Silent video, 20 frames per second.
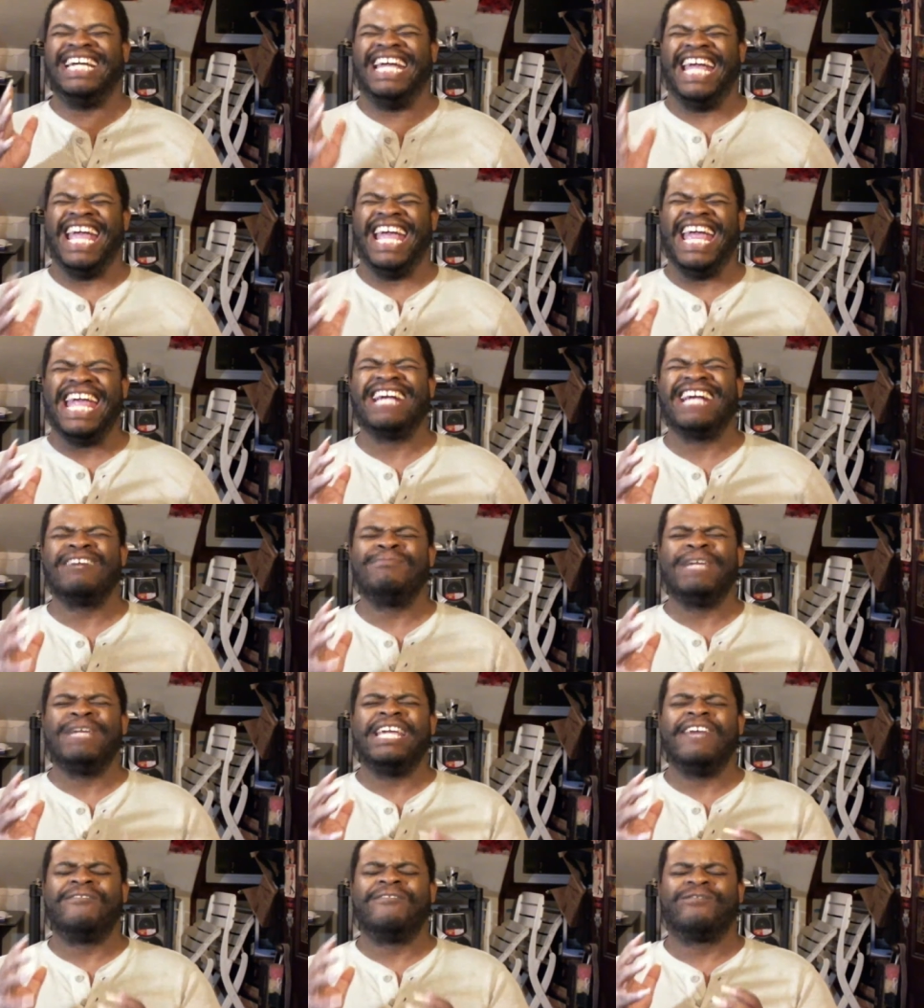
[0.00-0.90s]
anger
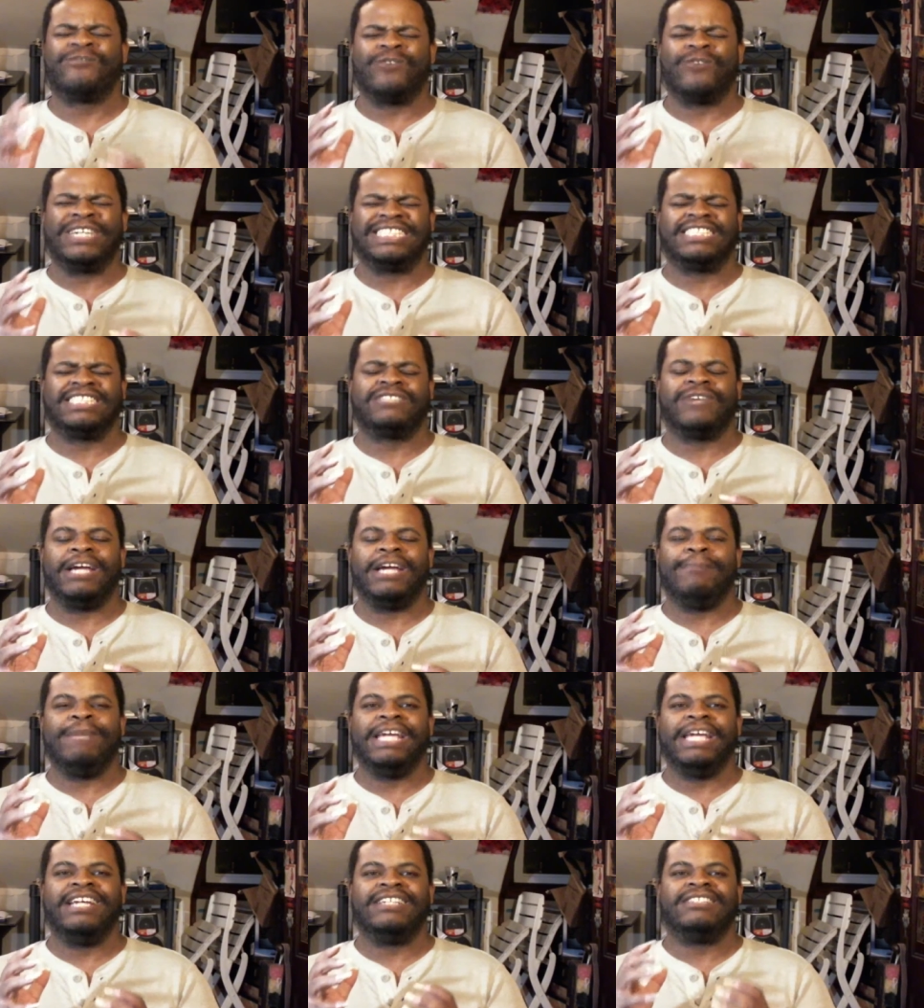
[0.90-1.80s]
me and frustrate
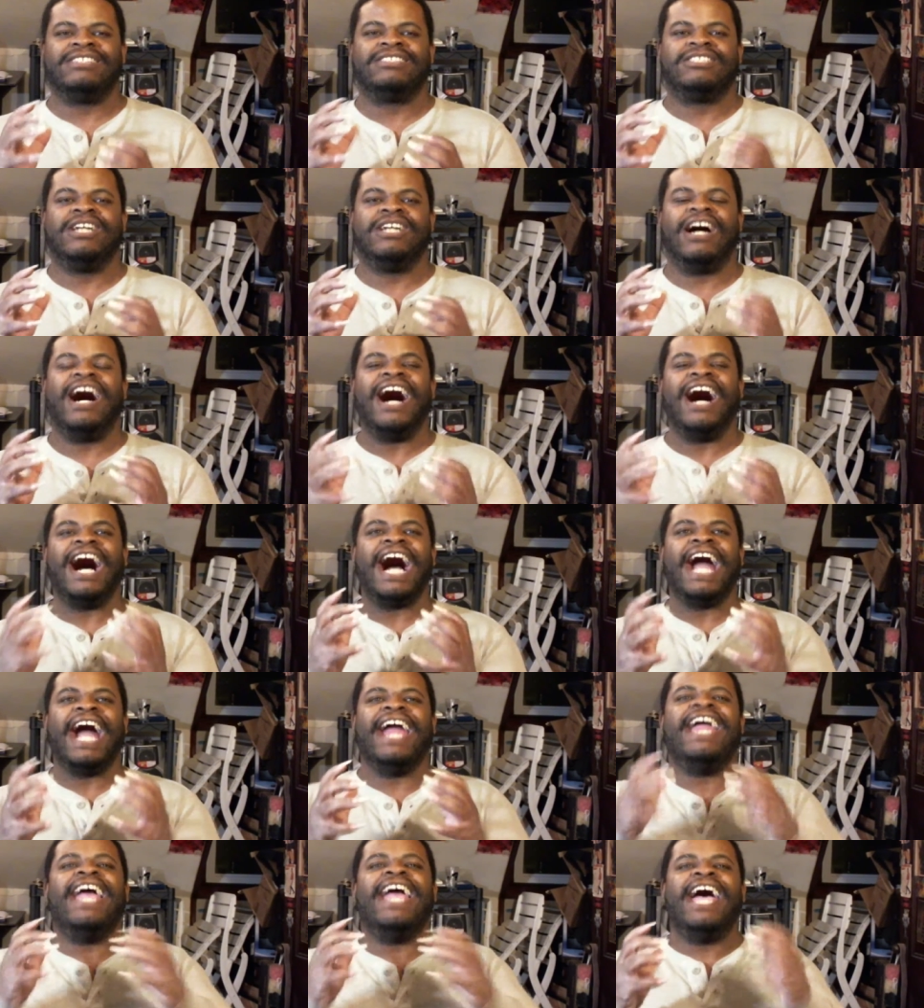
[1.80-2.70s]
me to
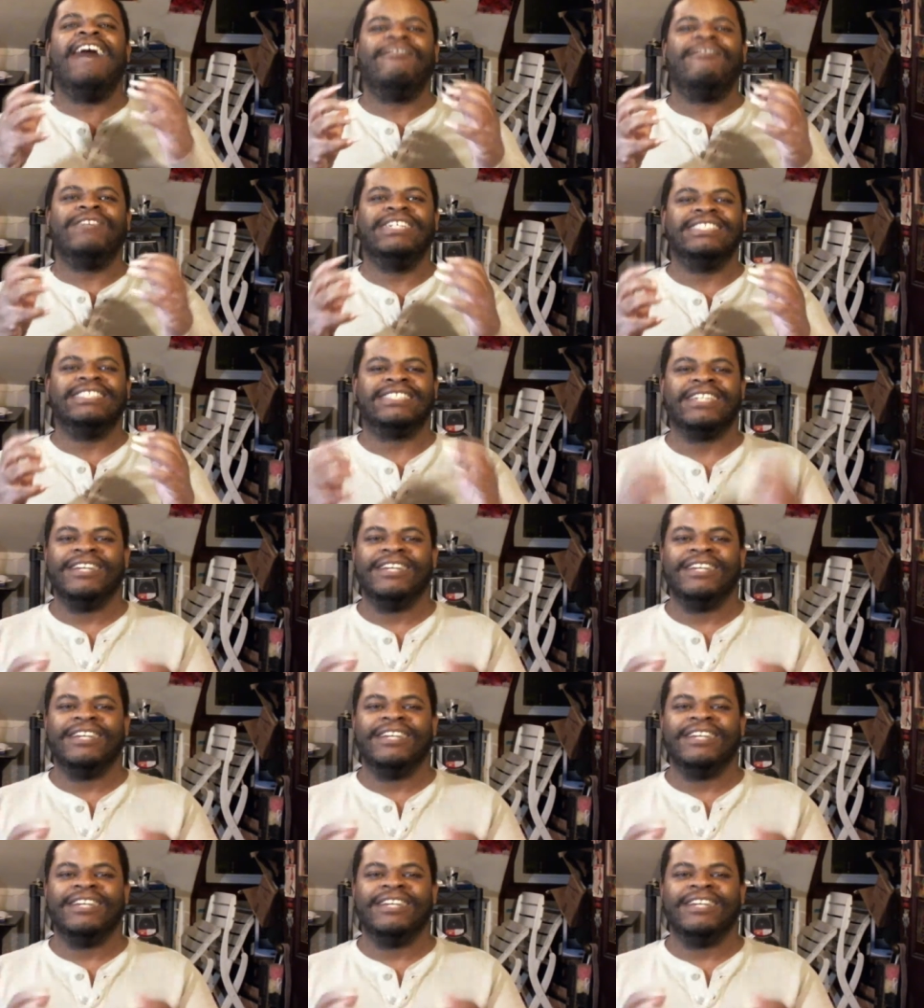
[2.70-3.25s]
high heavens.